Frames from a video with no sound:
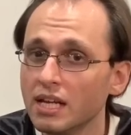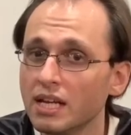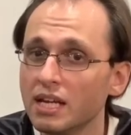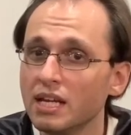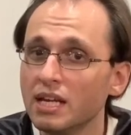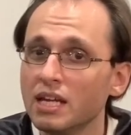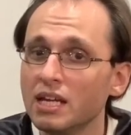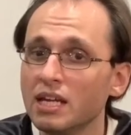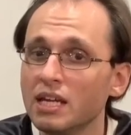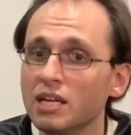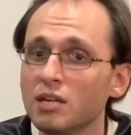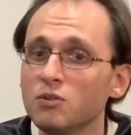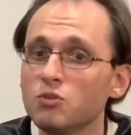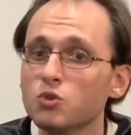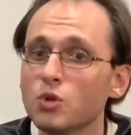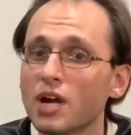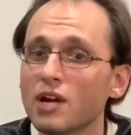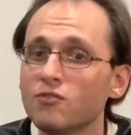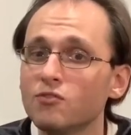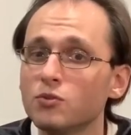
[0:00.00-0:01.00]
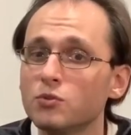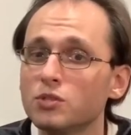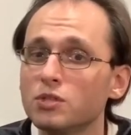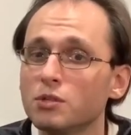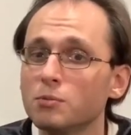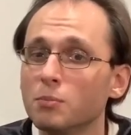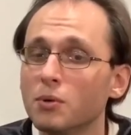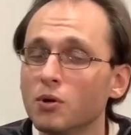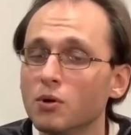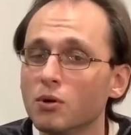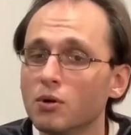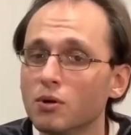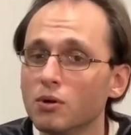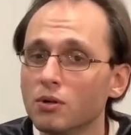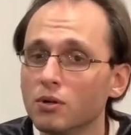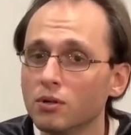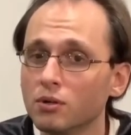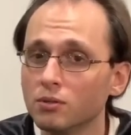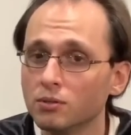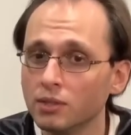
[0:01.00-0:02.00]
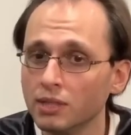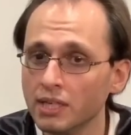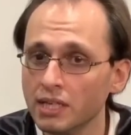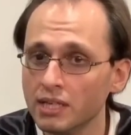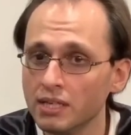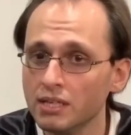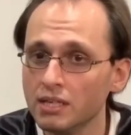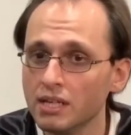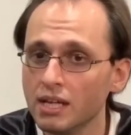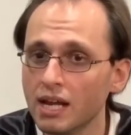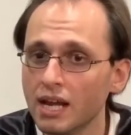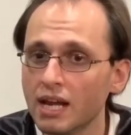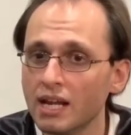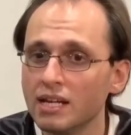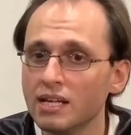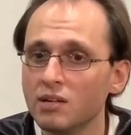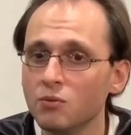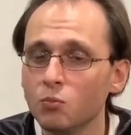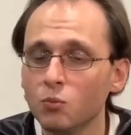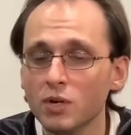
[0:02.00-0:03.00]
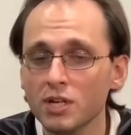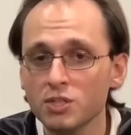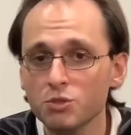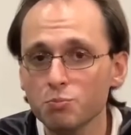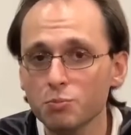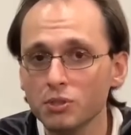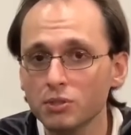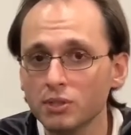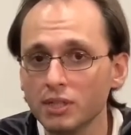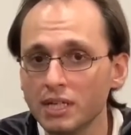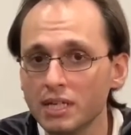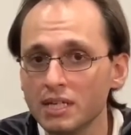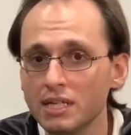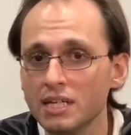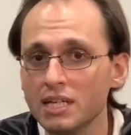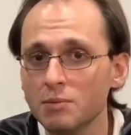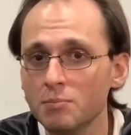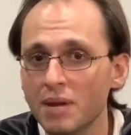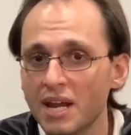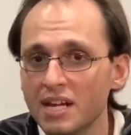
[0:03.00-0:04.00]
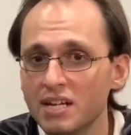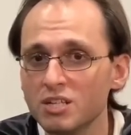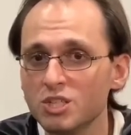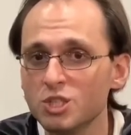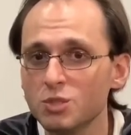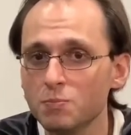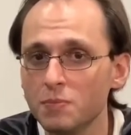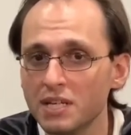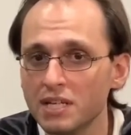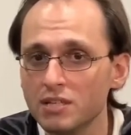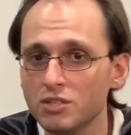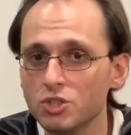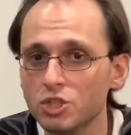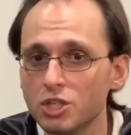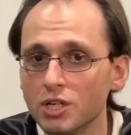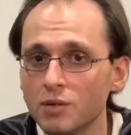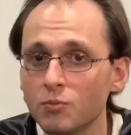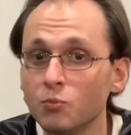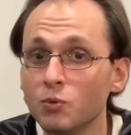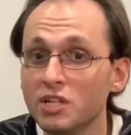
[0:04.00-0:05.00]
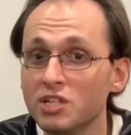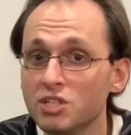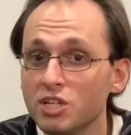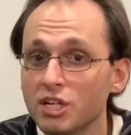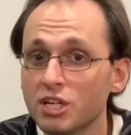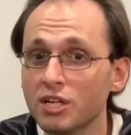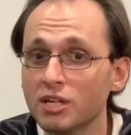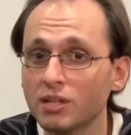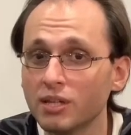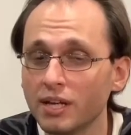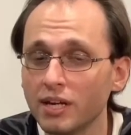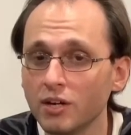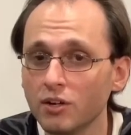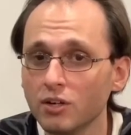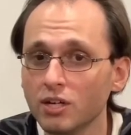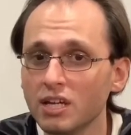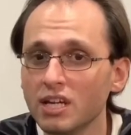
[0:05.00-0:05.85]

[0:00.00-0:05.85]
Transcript: He traveled to Berlin, and in West Berlin he made a speech in which he declared,